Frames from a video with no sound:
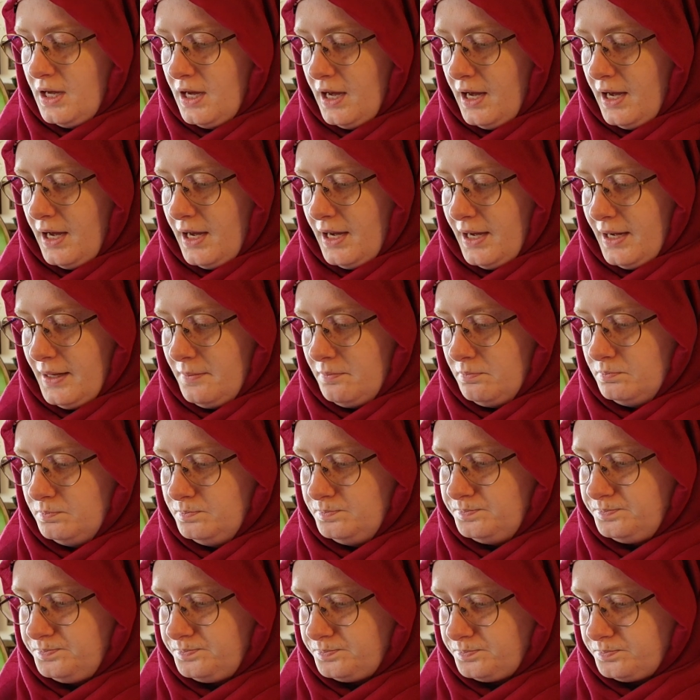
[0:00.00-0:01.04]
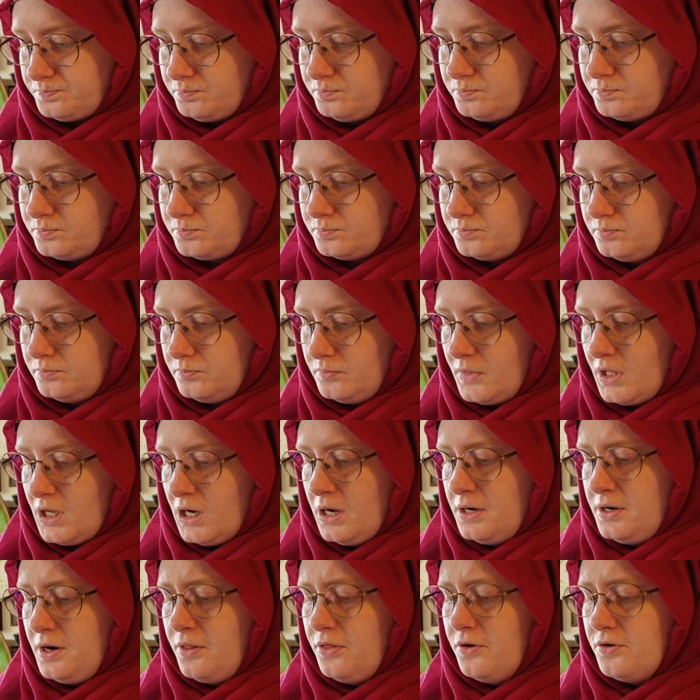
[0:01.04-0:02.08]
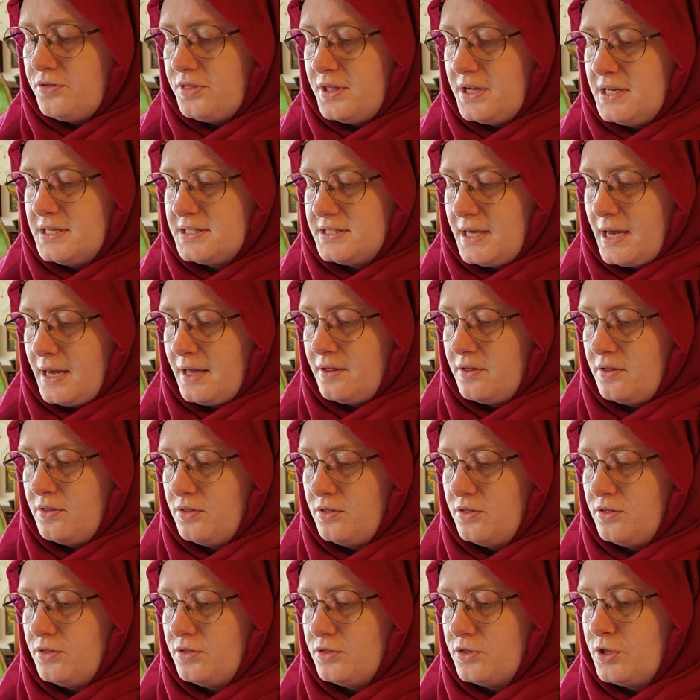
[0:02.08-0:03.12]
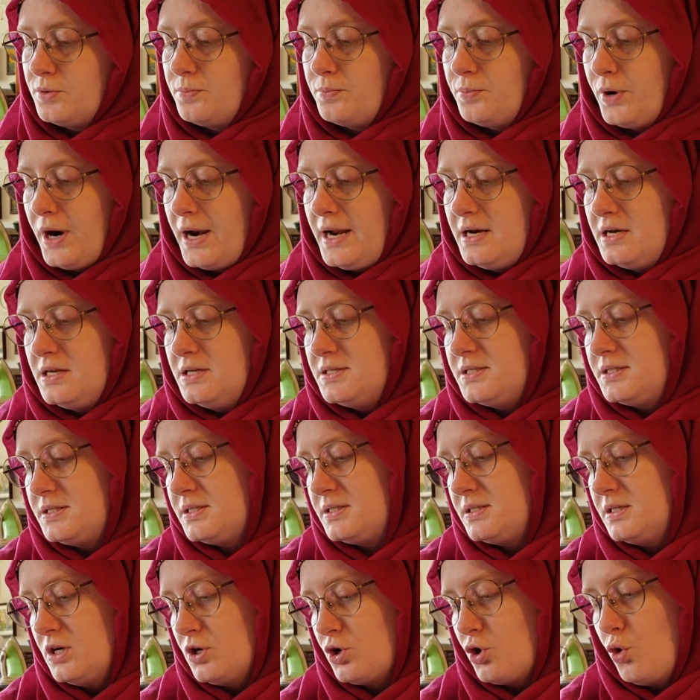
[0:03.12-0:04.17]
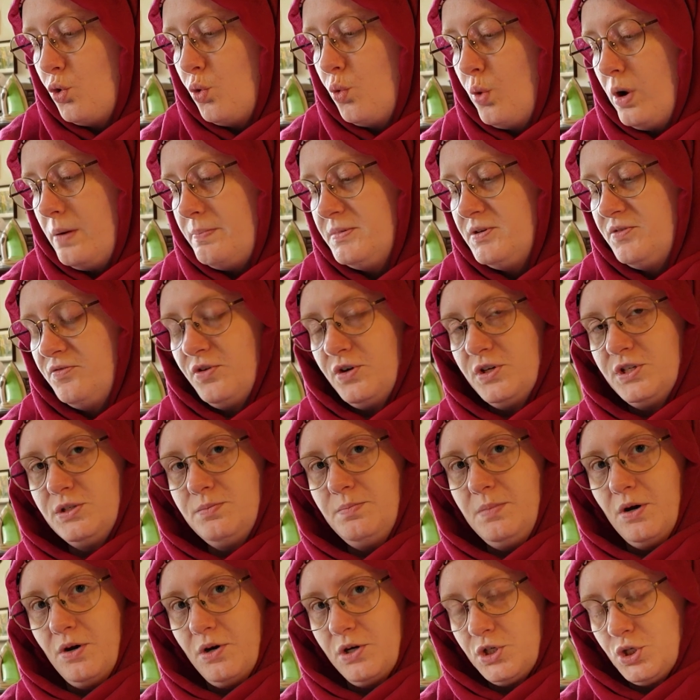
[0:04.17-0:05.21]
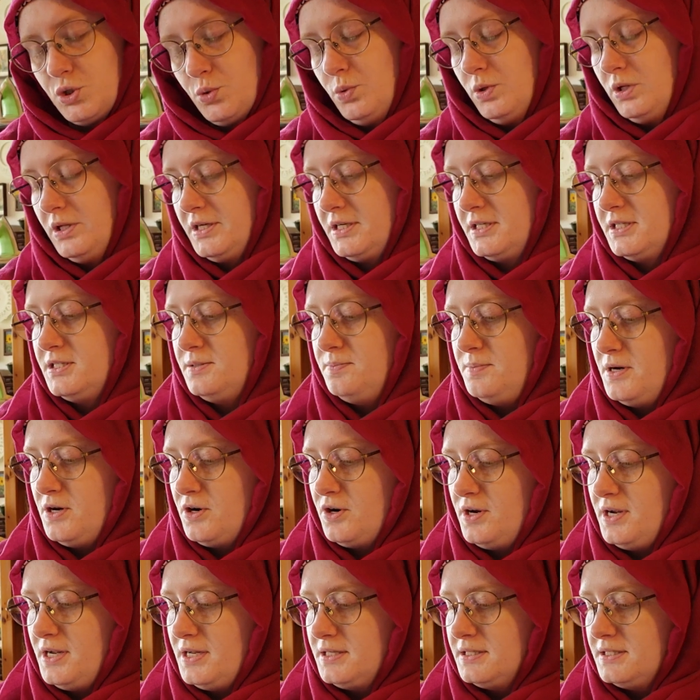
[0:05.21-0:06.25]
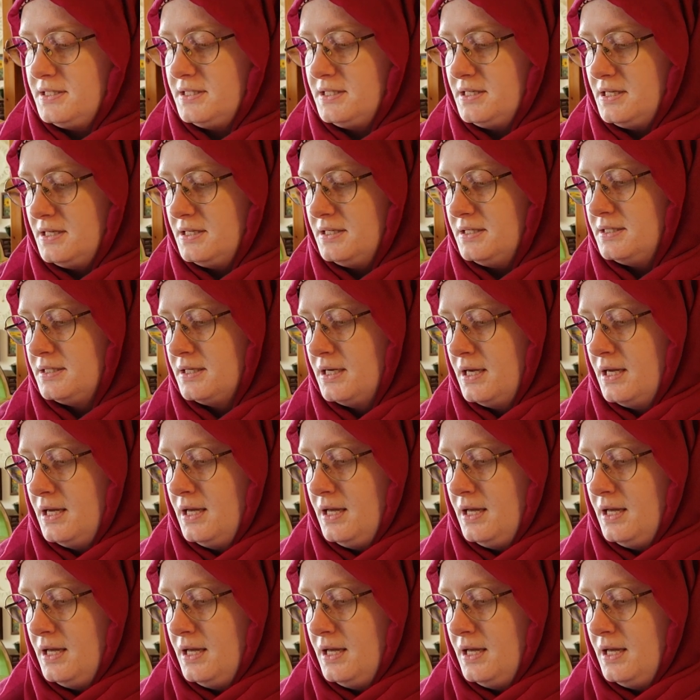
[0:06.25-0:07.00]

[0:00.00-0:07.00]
Another thing is that the brain is equipped for spiritual experiences,